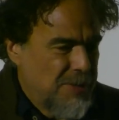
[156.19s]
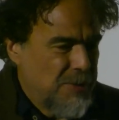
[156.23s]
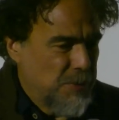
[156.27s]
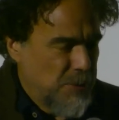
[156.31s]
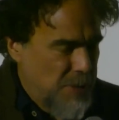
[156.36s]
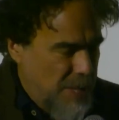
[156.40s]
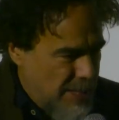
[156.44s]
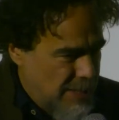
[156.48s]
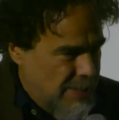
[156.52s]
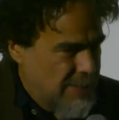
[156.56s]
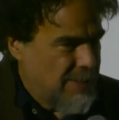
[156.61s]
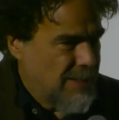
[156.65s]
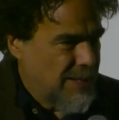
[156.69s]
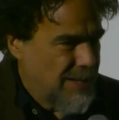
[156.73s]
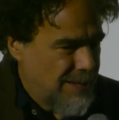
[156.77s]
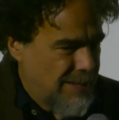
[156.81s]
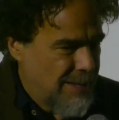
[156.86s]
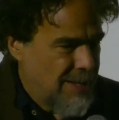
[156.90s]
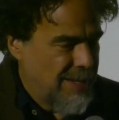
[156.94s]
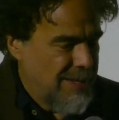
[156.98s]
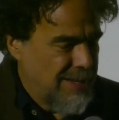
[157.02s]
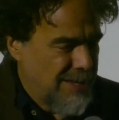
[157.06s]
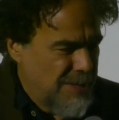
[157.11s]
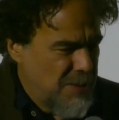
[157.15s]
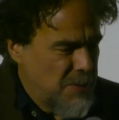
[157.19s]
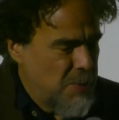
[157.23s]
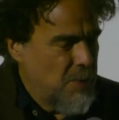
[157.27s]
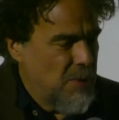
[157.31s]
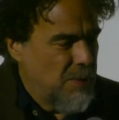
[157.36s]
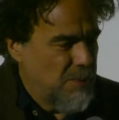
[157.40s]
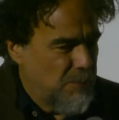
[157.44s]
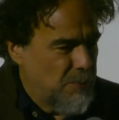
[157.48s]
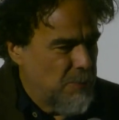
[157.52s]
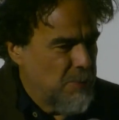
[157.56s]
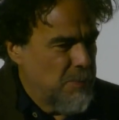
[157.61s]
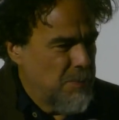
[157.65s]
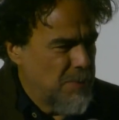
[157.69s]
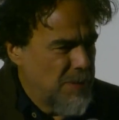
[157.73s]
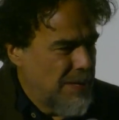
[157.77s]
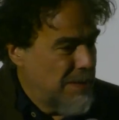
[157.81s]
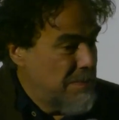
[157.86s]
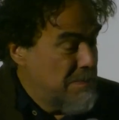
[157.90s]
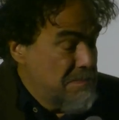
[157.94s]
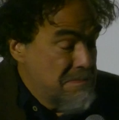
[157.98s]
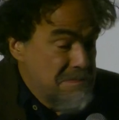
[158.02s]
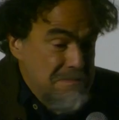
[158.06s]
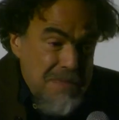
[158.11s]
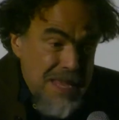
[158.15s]
So yes, in a way for
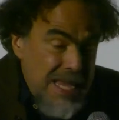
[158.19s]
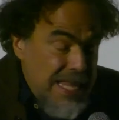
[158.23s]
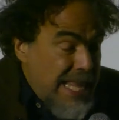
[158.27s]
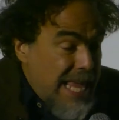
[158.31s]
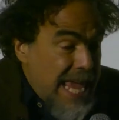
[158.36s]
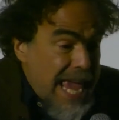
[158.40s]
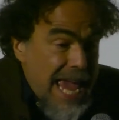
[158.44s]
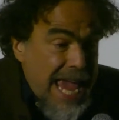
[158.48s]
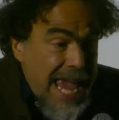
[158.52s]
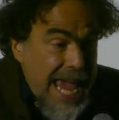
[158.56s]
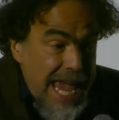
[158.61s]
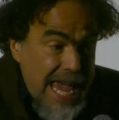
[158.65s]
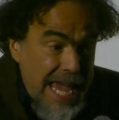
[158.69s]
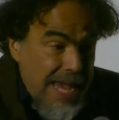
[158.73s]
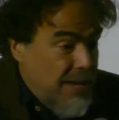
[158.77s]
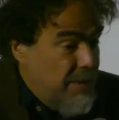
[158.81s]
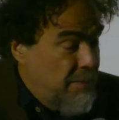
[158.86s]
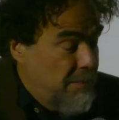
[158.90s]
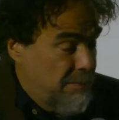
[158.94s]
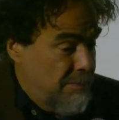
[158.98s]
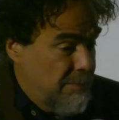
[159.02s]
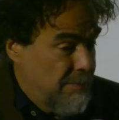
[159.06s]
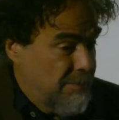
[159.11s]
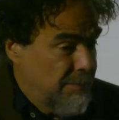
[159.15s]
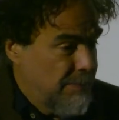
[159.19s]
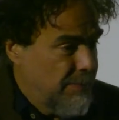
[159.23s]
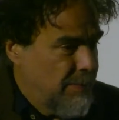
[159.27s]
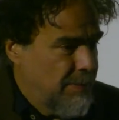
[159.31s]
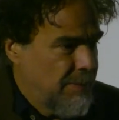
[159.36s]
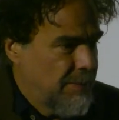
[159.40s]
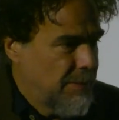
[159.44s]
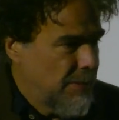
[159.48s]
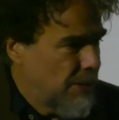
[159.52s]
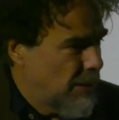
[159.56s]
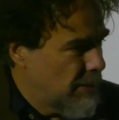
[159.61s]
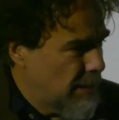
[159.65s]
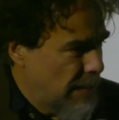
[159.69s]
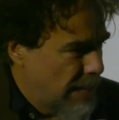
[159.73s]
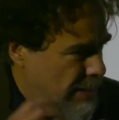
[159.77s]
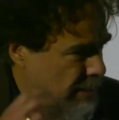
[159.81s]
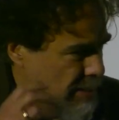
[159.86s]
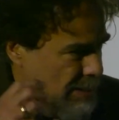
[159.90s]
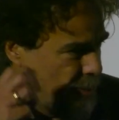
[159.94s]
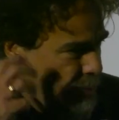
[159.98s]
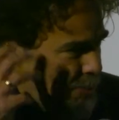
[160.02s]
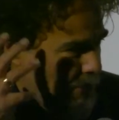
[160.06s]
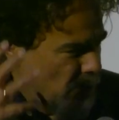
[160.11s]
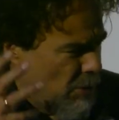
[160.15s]
me, it came not
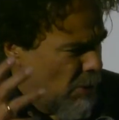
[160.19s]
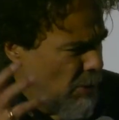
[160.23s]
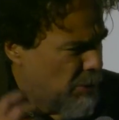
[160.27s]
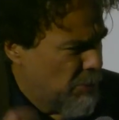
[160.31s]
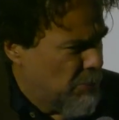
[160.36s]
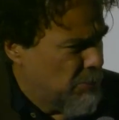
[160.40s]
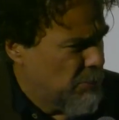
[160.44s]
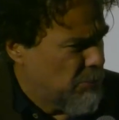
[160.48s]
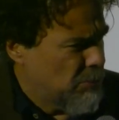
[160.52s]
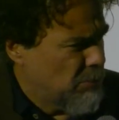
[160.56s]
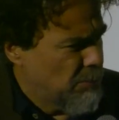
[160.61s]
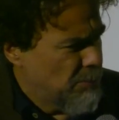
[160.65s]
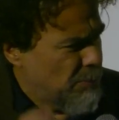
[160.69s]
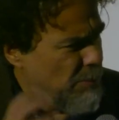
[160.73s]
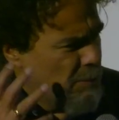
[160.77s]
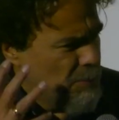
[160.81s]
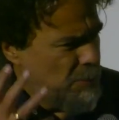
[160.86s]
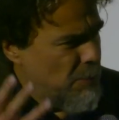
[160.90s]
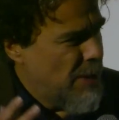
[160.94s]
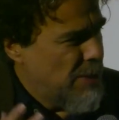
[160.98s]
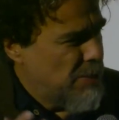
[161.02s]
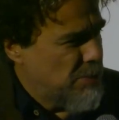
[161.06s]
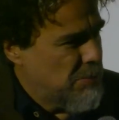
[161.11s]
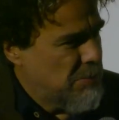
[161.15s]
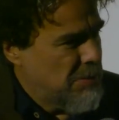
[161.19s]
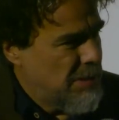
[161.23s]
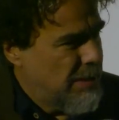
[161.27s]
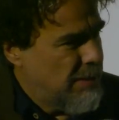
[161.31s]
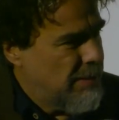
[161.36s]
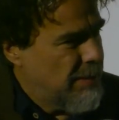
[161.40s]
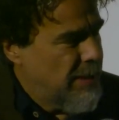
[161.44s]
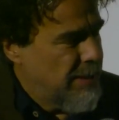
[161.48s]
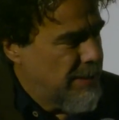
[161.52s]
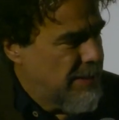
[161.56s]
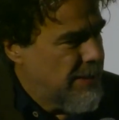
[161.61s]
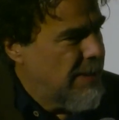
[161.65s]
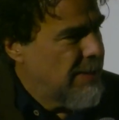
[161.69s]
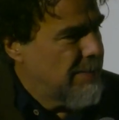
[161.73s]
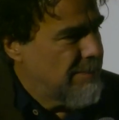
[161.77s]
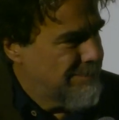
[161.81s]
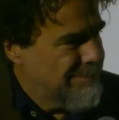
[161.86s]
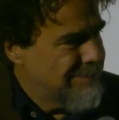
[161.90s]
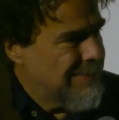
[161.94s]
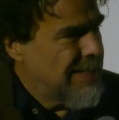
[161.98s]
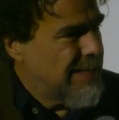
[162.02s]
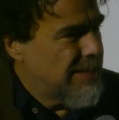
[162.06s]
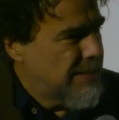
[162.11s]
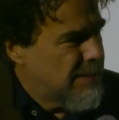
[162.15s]
as a thought or something rational. I said,
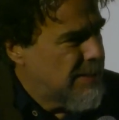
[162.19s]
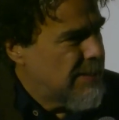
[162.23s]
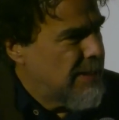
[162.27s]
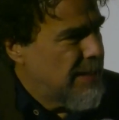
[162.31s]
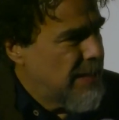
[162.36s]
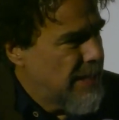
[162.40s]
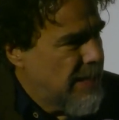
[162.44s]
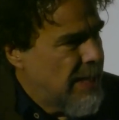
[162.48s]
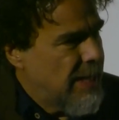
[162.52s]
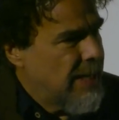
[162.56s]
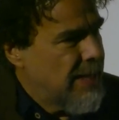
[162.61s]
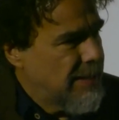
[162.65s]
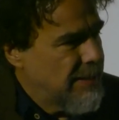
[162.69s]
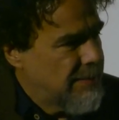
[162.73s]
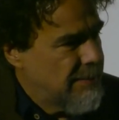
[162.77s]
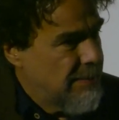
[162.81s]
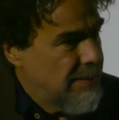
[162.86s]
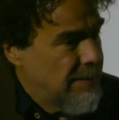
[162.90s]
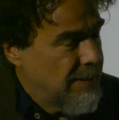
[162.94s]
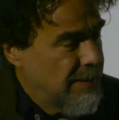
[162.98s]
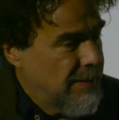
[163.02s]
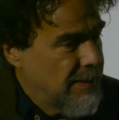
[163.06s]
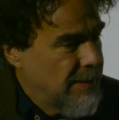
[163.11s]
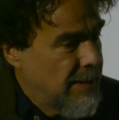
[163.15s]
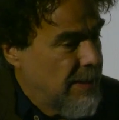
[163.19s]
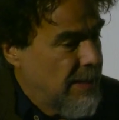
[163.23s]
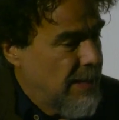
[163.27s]
this is a nice thing.